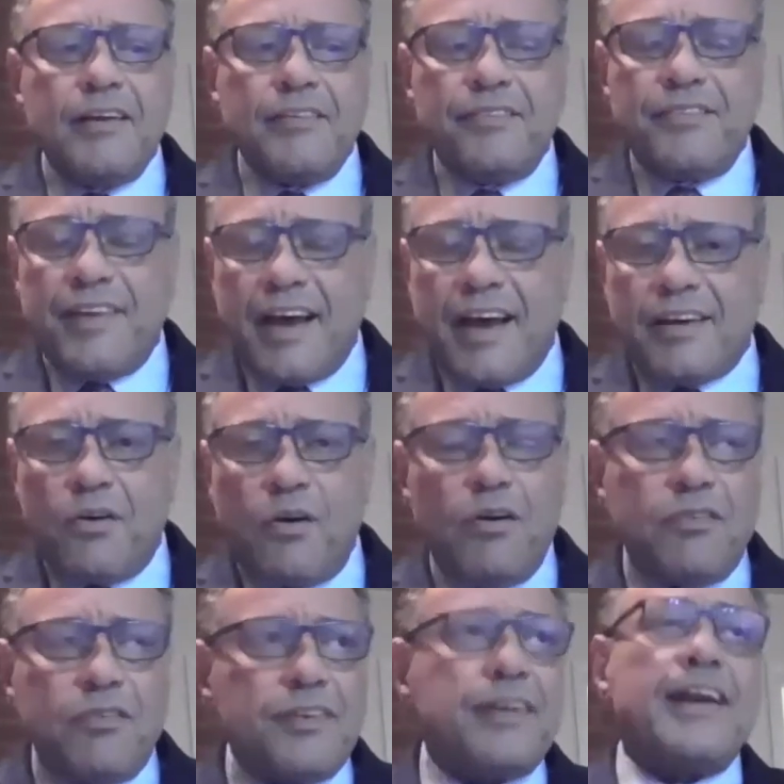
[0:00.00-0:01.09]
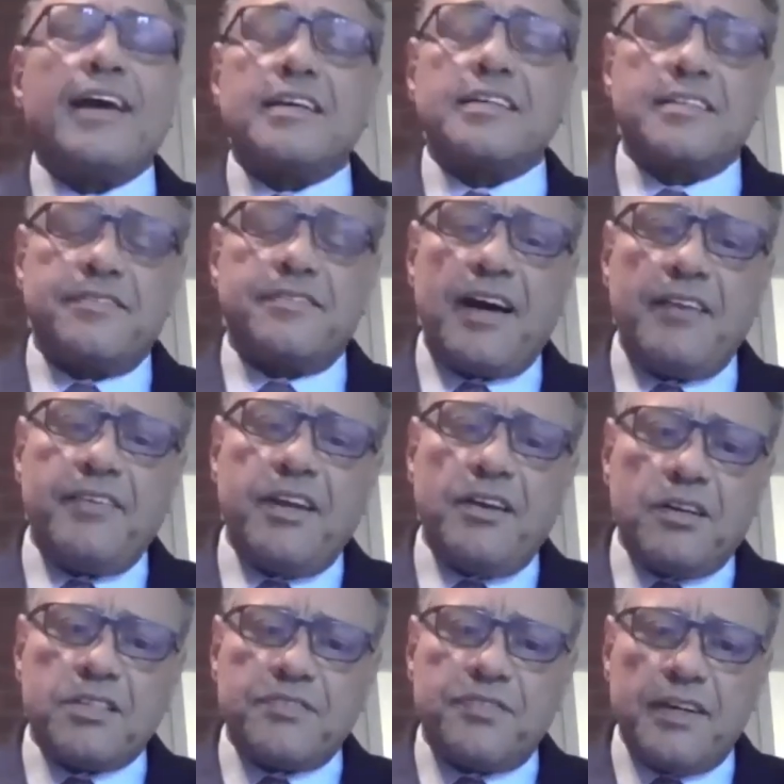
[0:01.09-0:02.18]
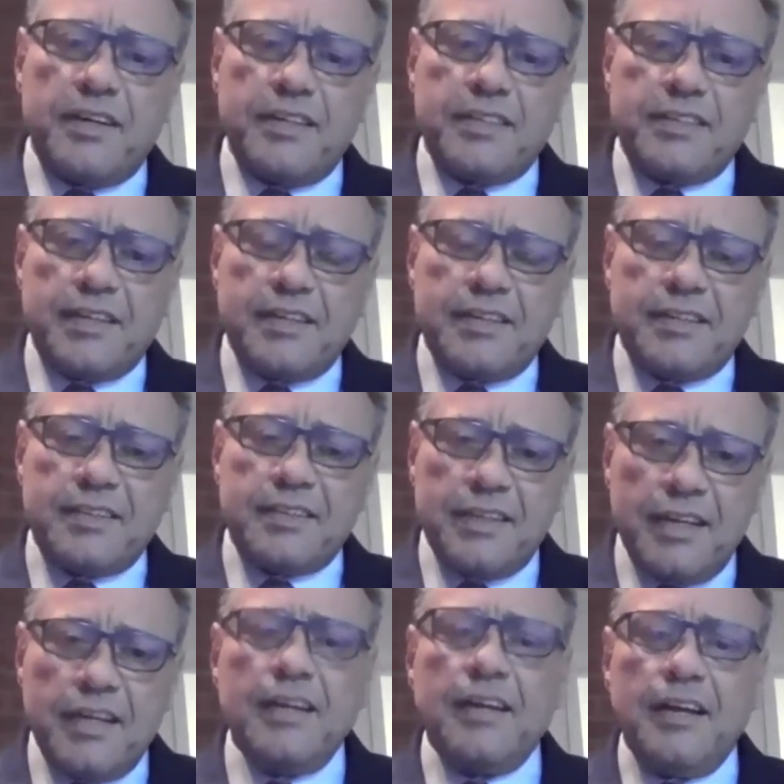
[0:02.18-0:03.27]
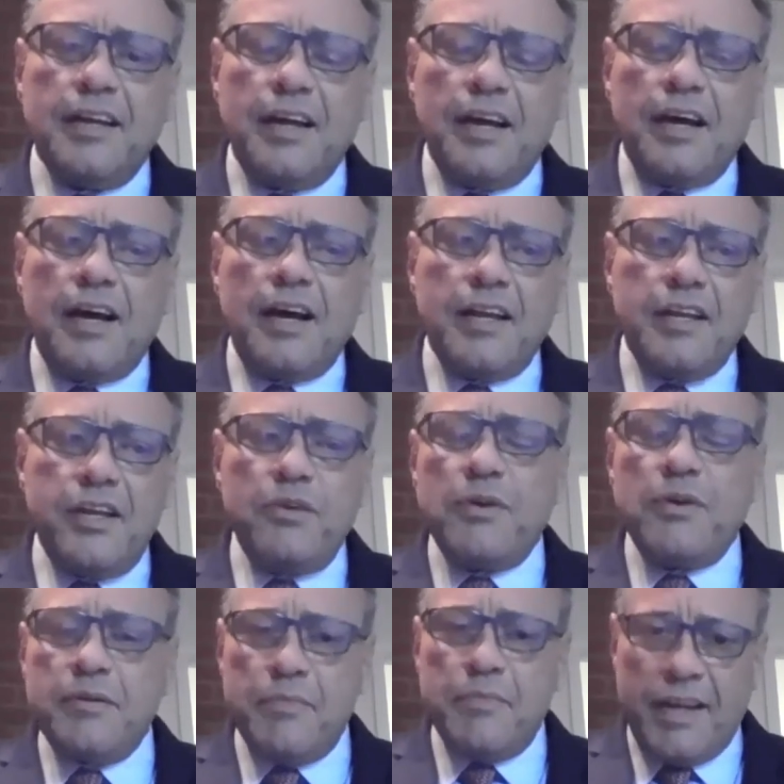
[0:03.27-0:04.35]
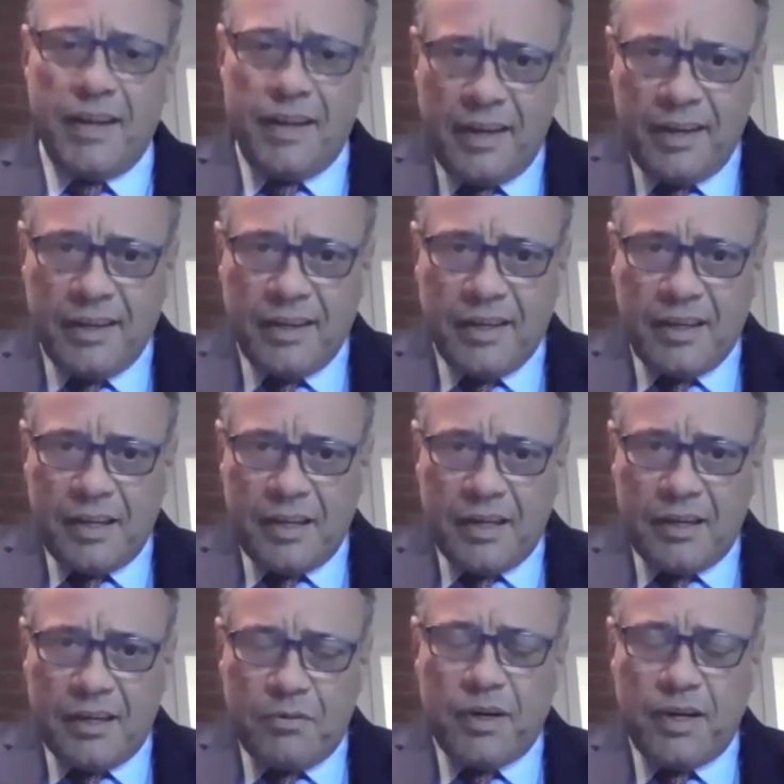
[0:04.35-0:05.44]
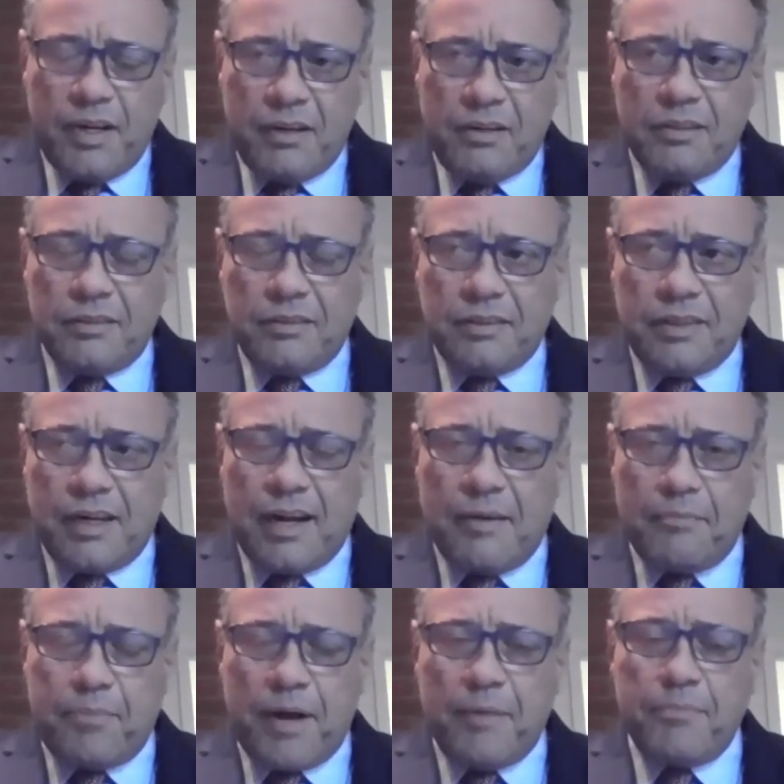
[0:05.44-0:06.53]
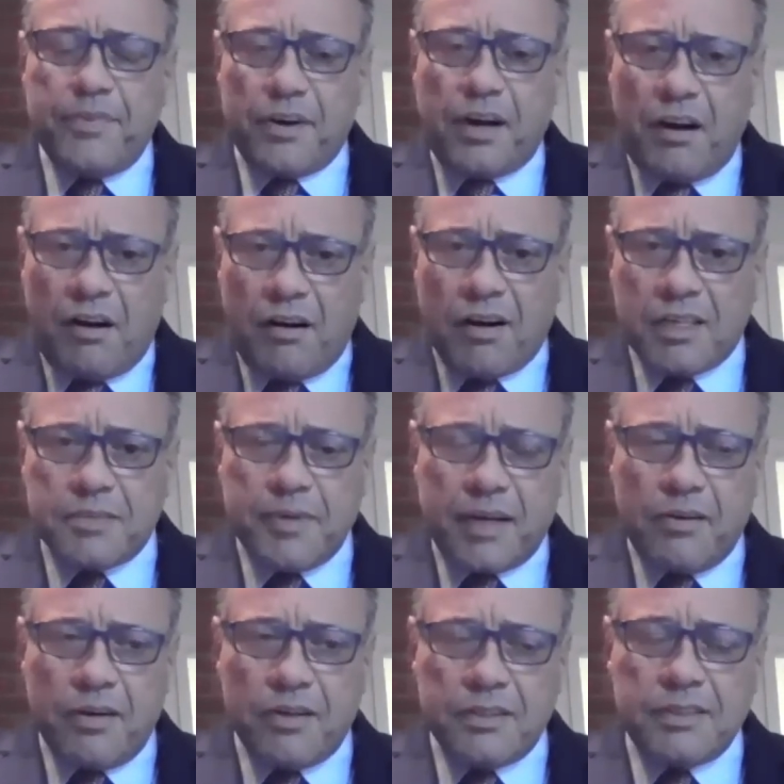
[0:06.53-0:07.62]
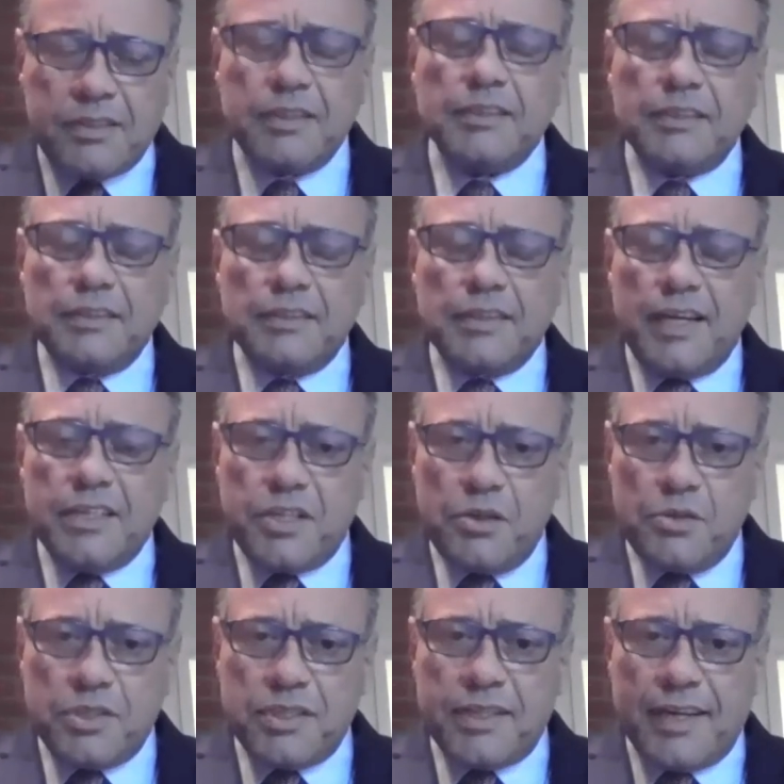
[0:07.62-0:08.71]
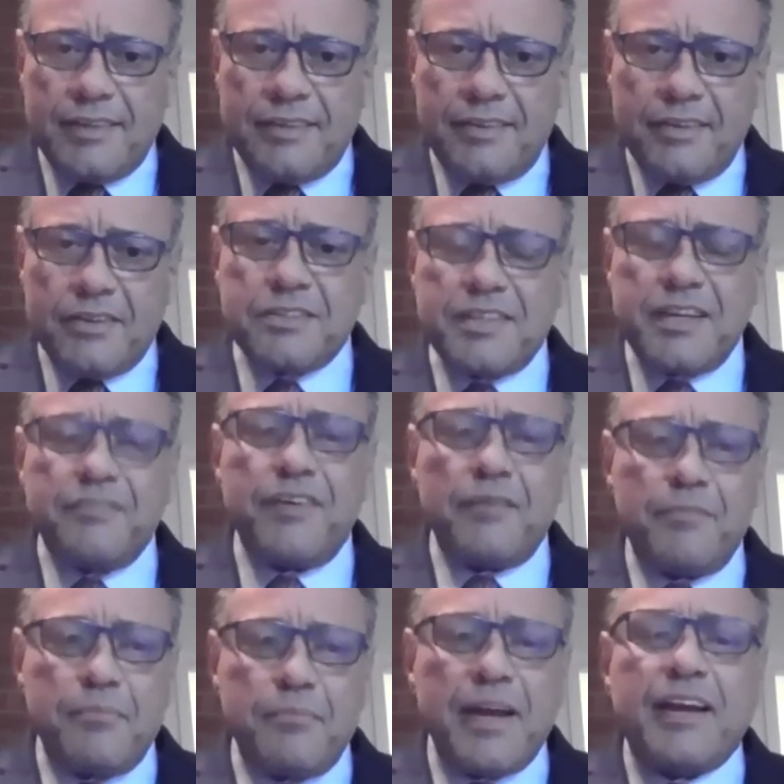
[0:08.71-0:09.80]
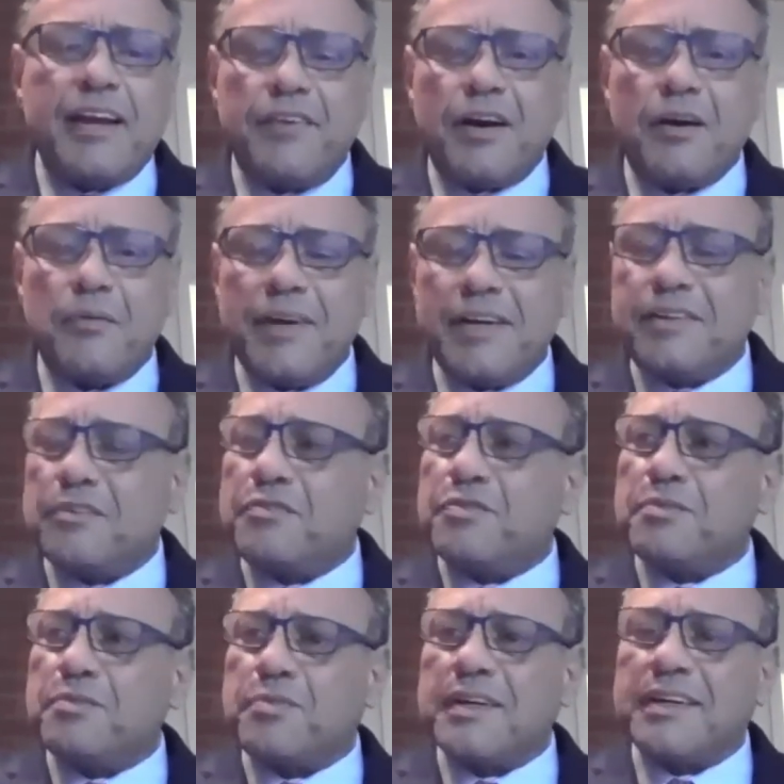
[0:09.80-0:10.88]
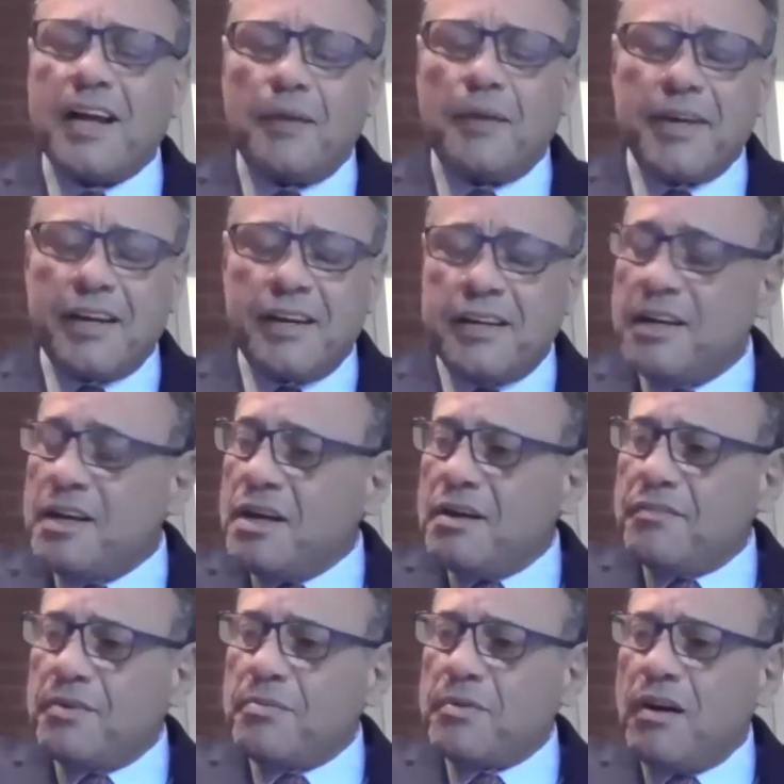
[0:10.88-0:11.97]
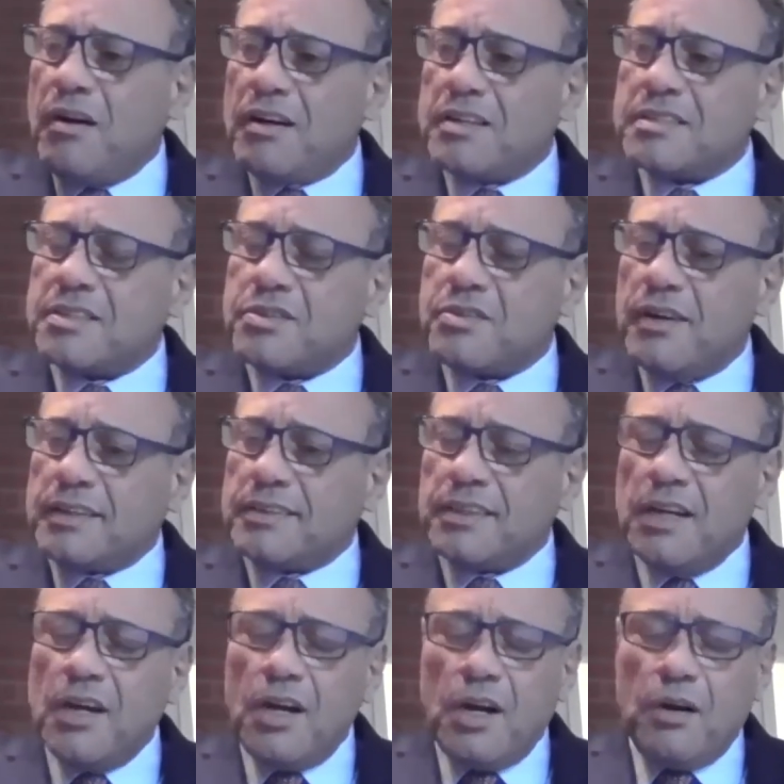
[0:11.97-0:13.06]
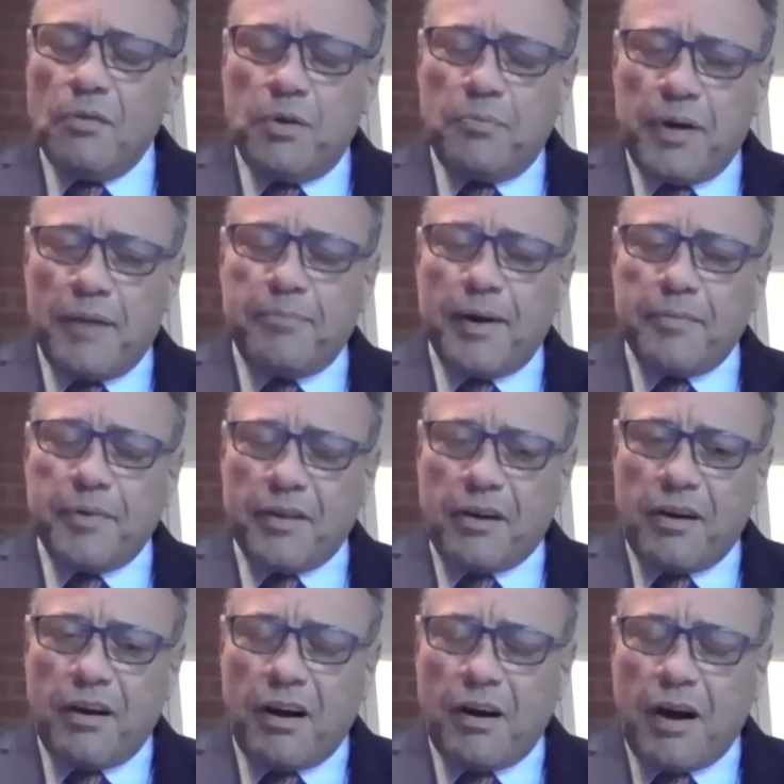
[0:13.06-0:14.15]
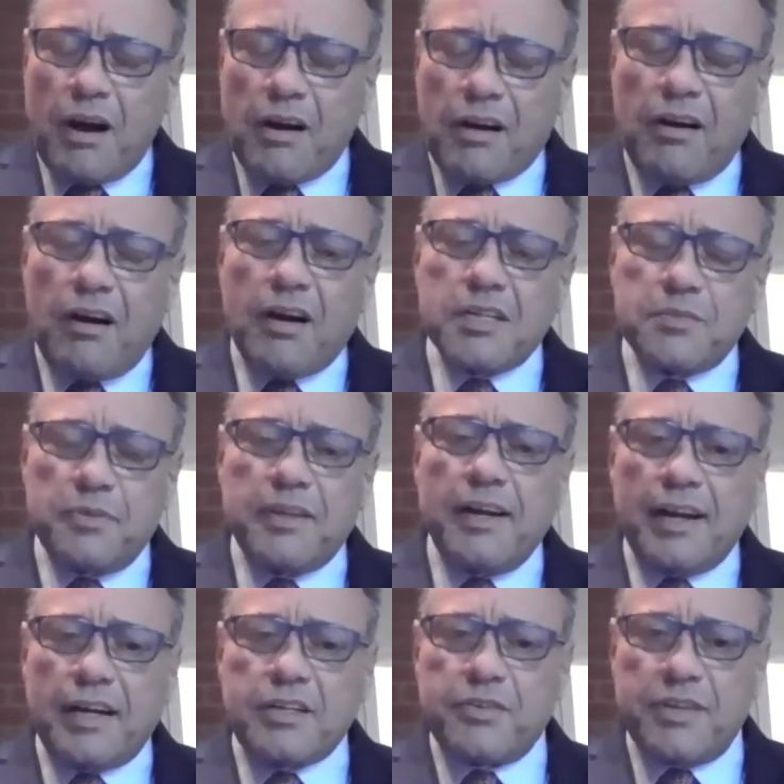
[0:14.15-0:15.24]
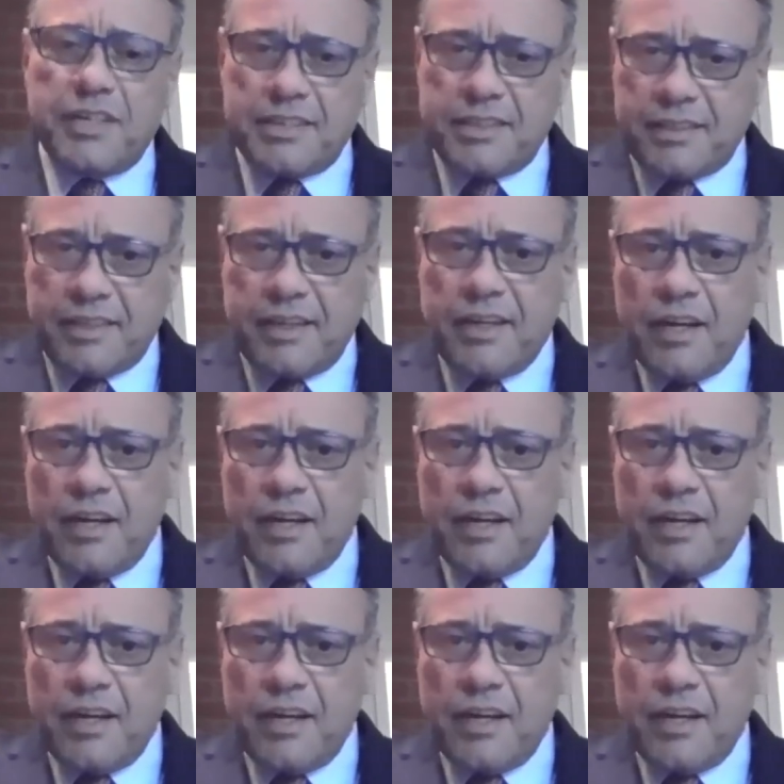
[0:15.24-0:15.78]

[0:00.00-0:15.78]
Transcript: that over the next 5 years, for instance, you and me will pump their cars, because, as you said, there's the big environmental footprint coming in from cars and trucks. We'll pump up our cars with electricity